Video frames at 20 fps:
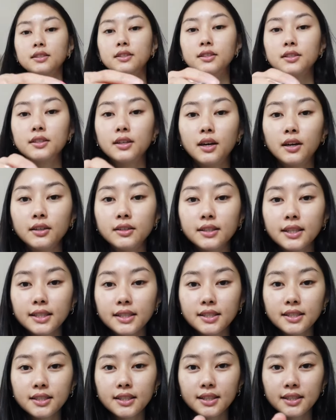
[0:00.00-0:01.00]
So
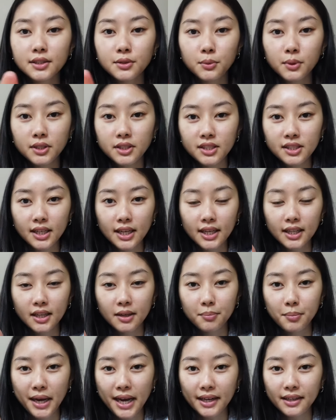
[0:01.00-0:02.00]
this is what's in
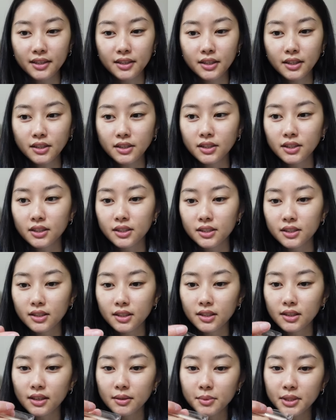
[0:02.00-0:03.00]
the package.
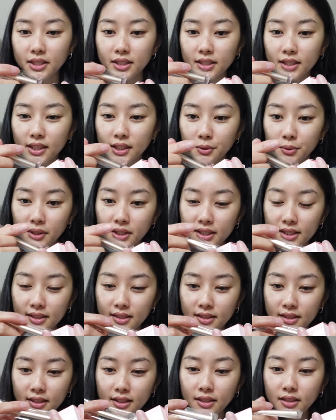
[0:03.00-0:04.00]
Let me see what
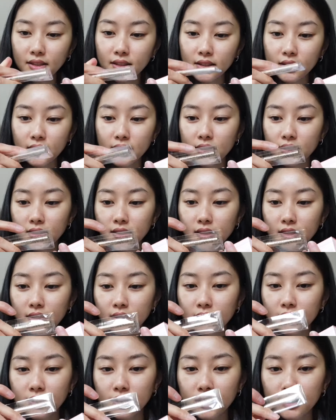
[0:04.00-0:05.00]
this
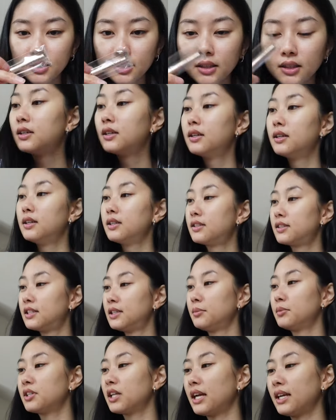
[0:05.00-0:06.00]
is. It
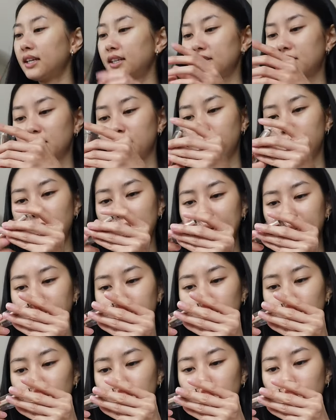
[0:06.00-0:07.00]
seems like it's a
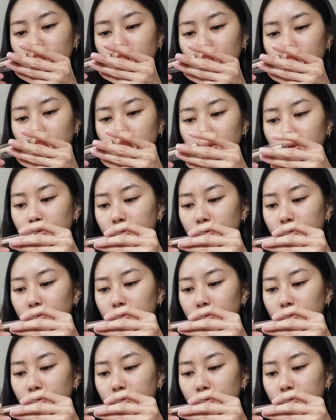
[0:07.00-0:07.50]
pencil.